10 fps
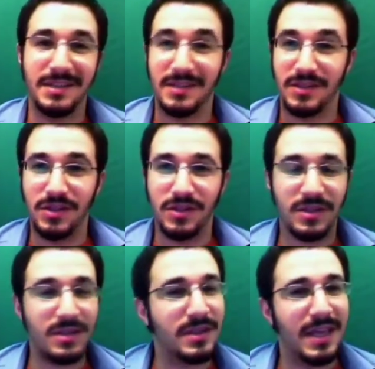case. It's
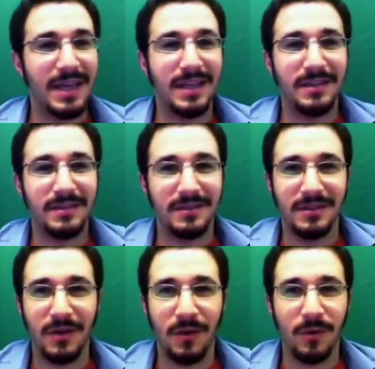just getting,
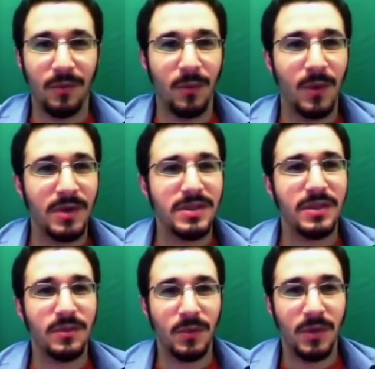you know,
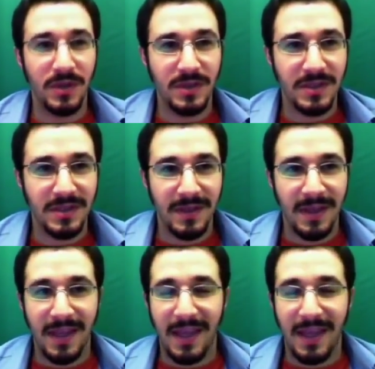worse and worse.